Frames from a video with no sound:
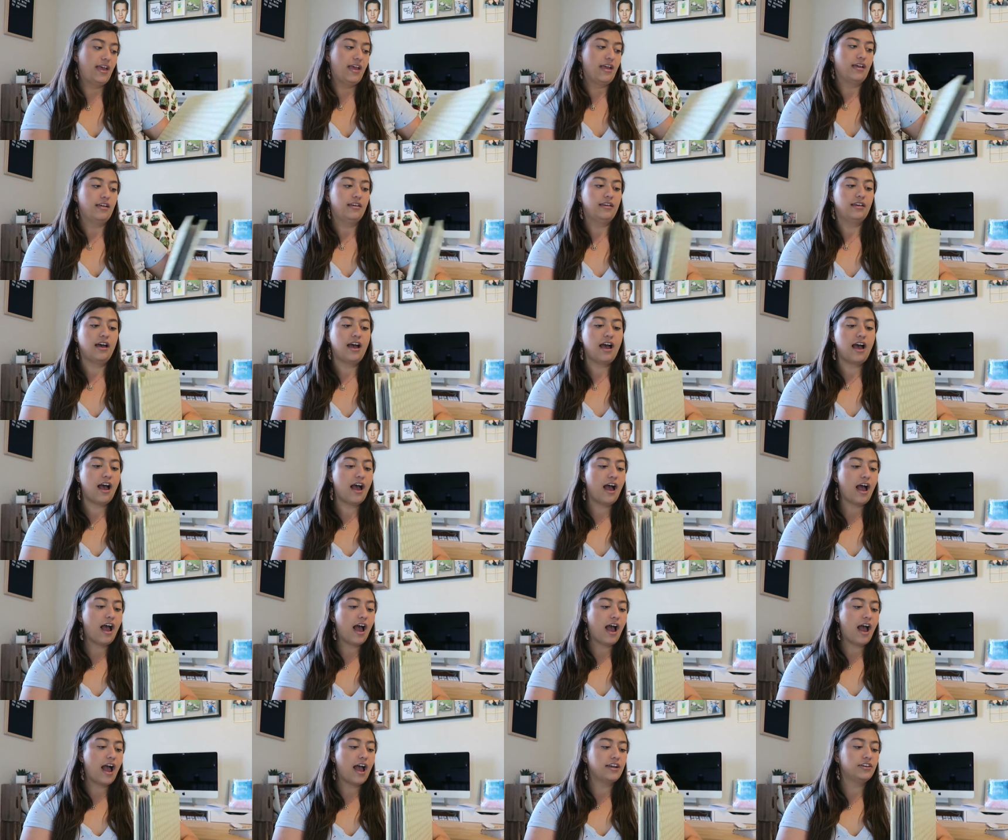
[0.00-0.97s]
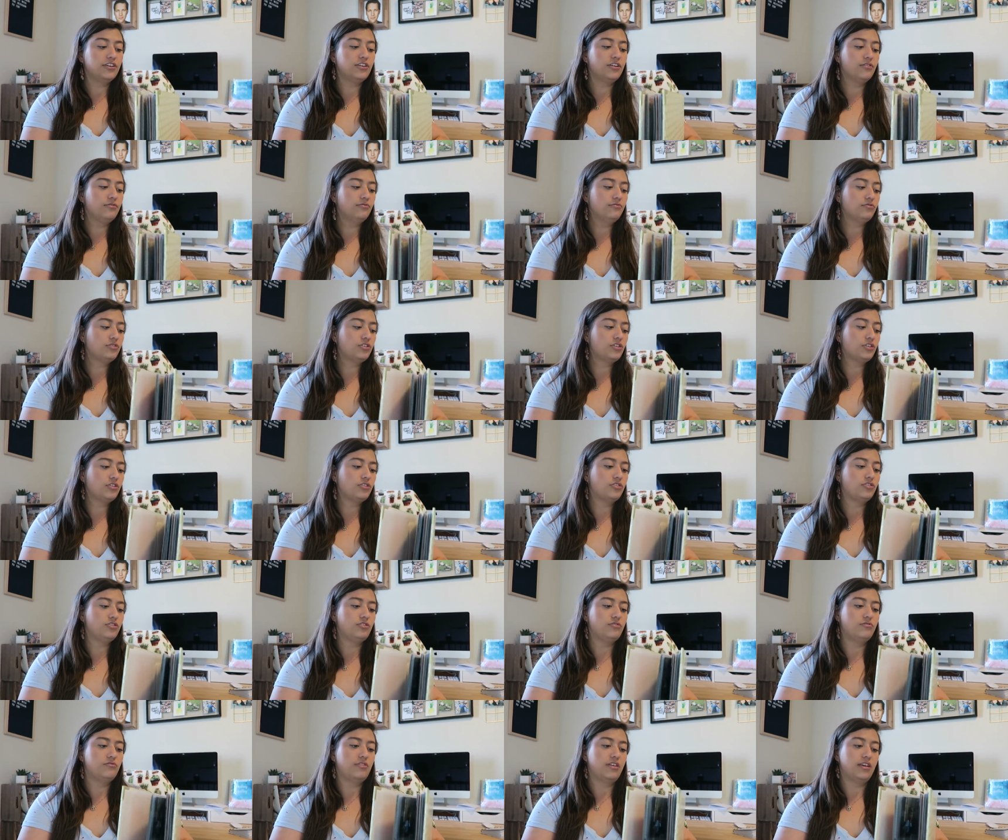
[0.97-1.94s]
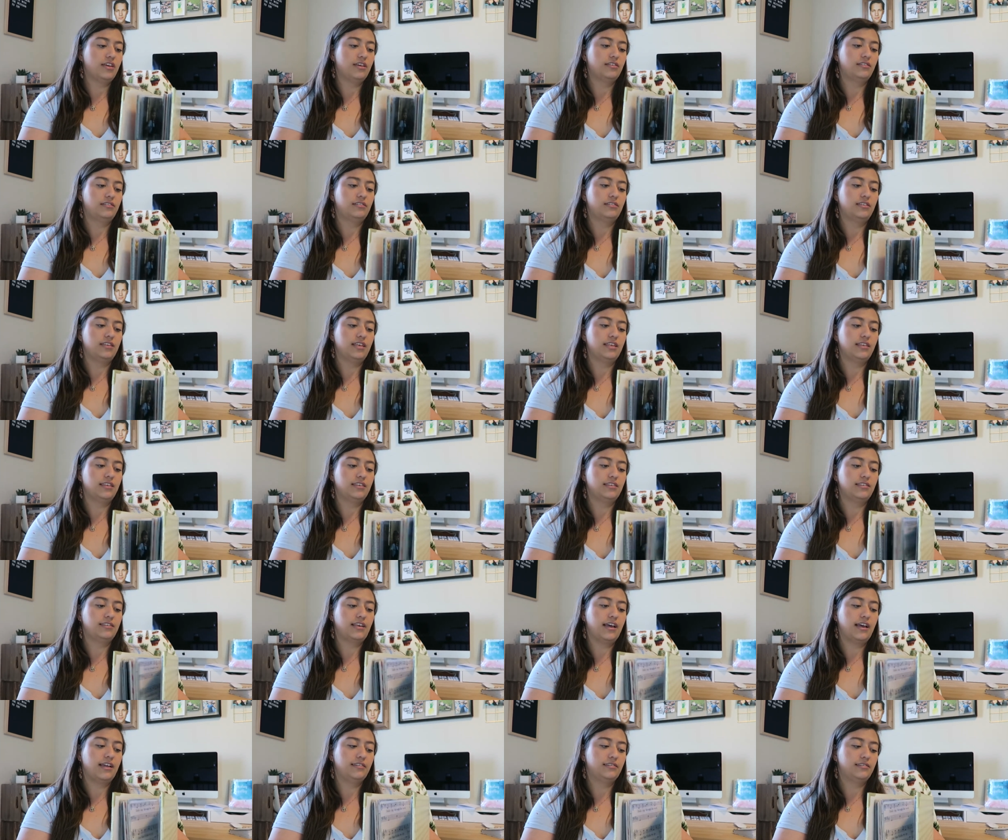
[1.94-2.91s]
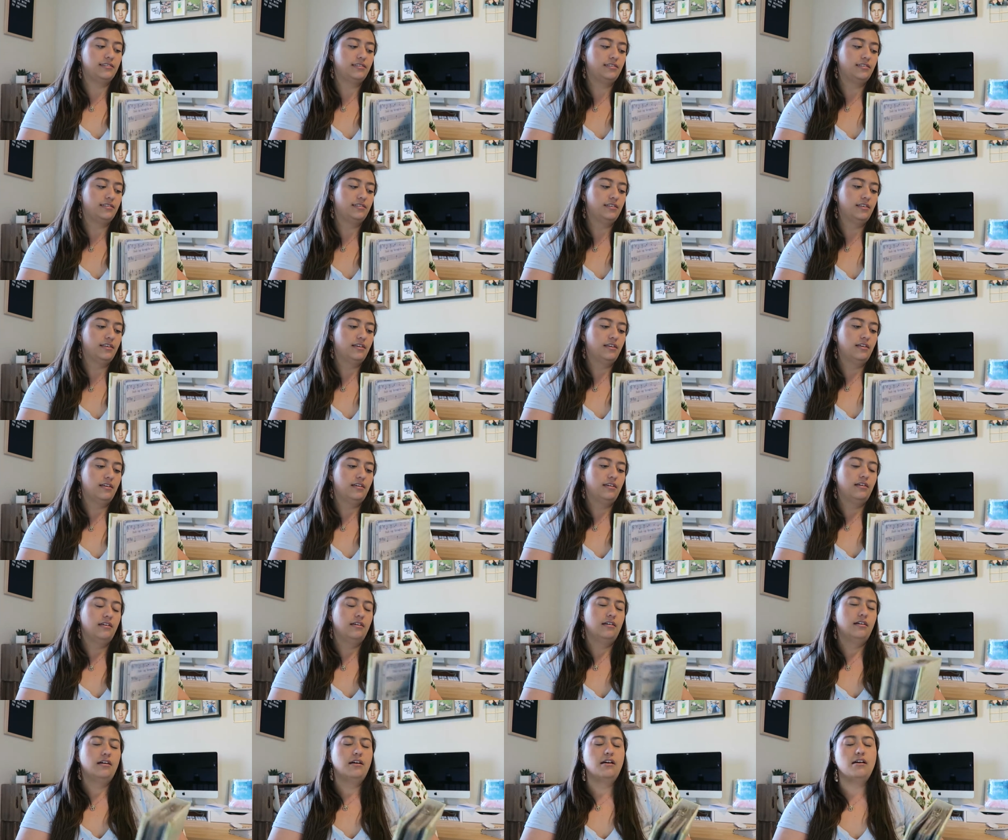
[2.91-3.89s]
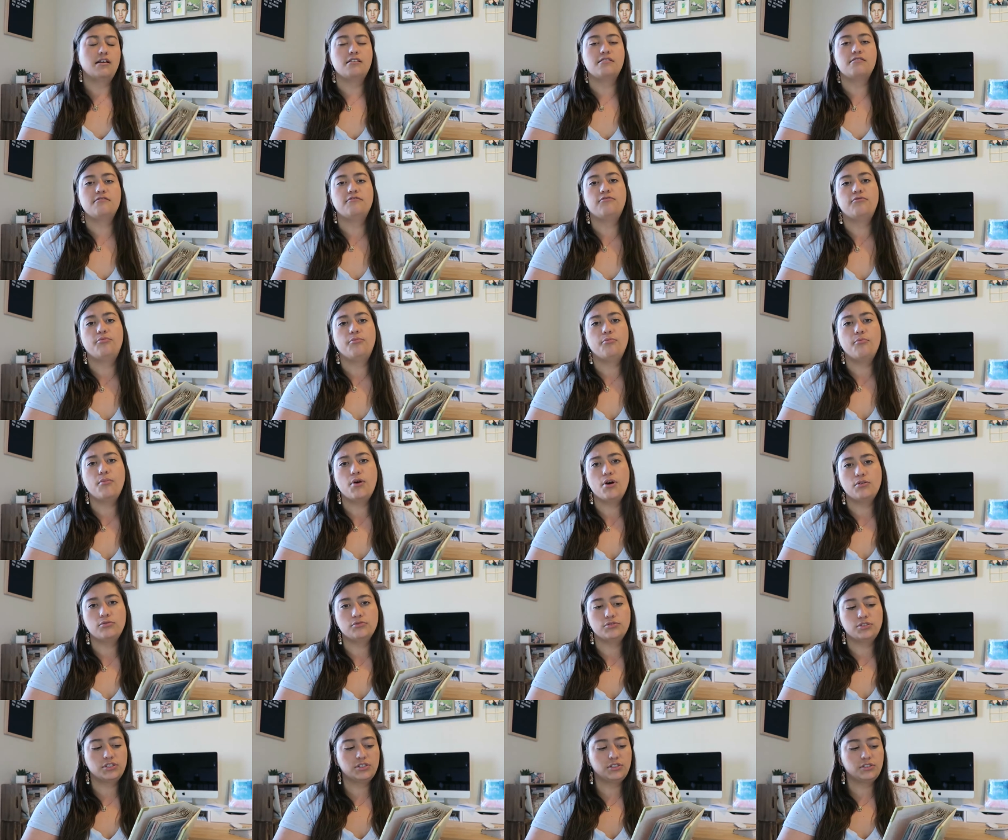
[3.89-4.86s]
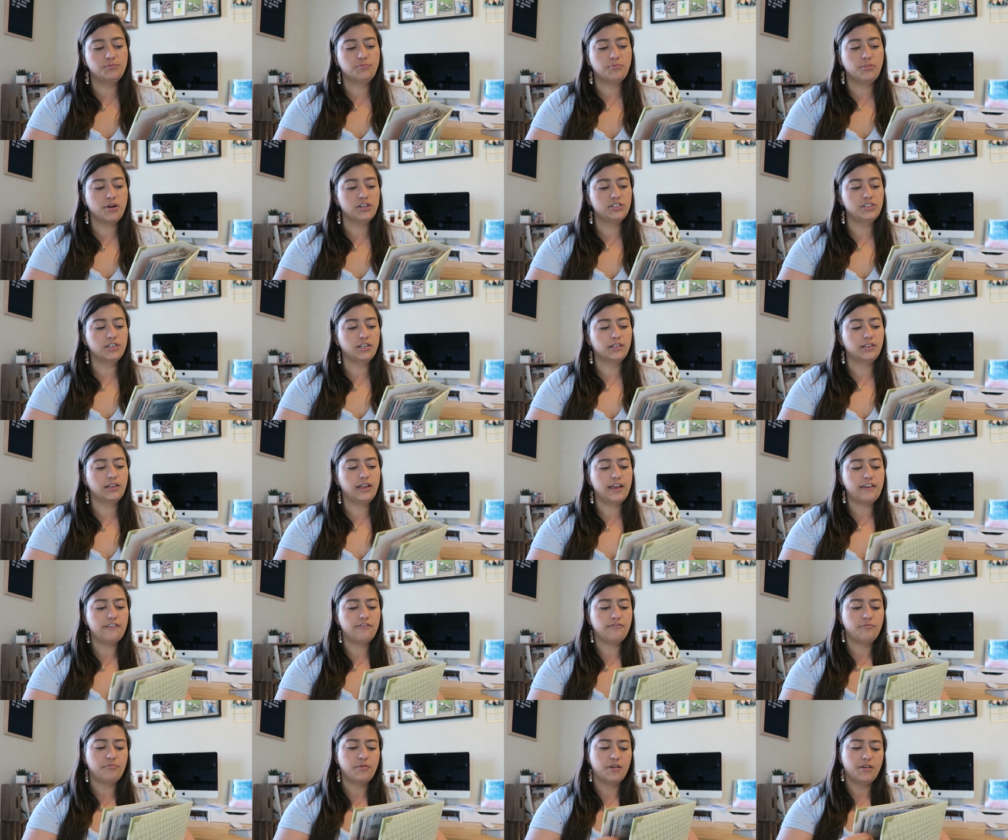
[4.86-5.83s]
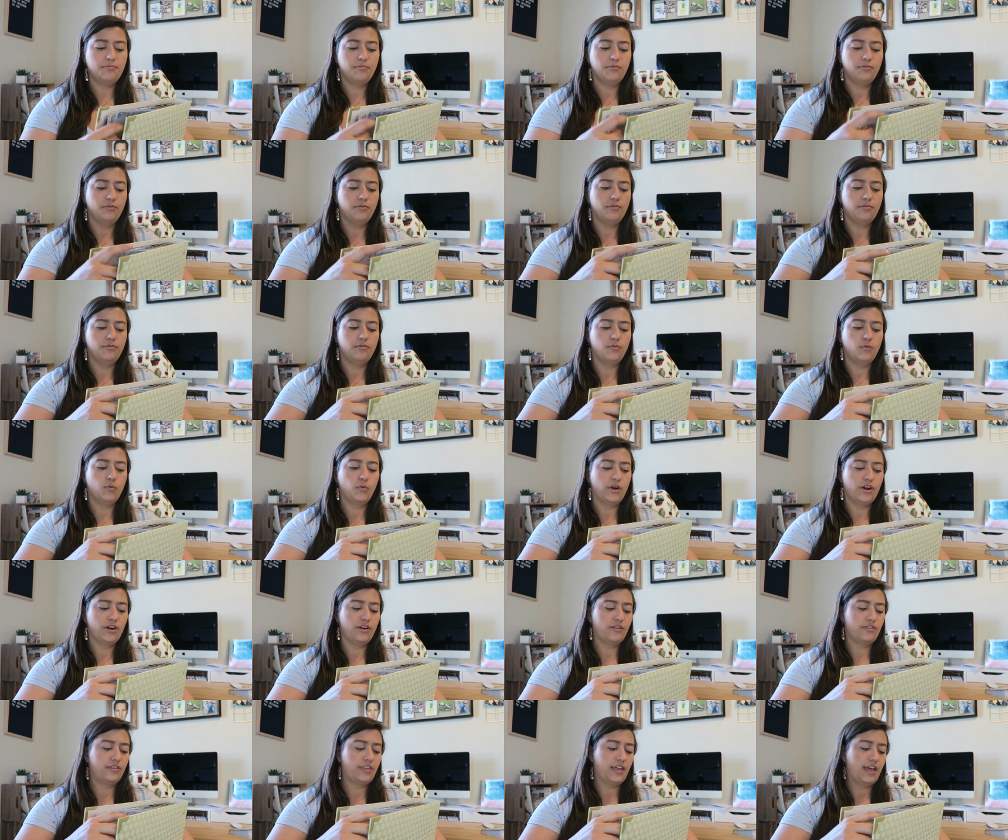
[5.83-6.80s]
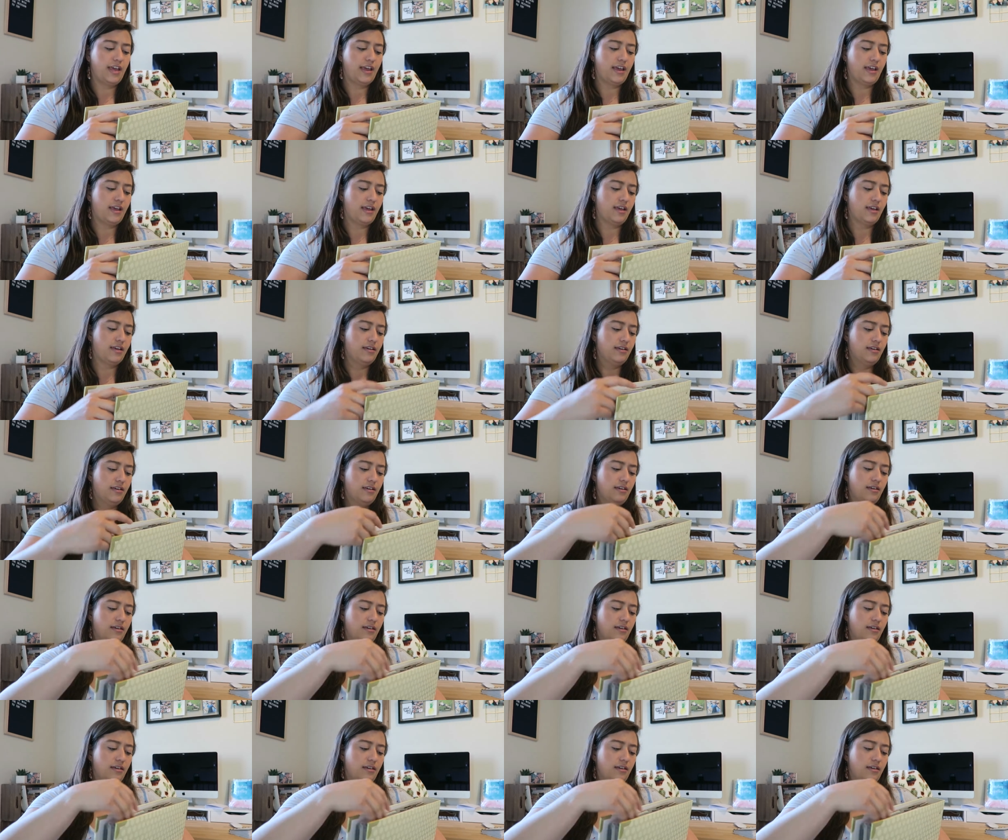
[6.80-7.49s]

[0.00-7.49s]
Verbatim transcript: And I don't do this in the sense of most Project Life people where they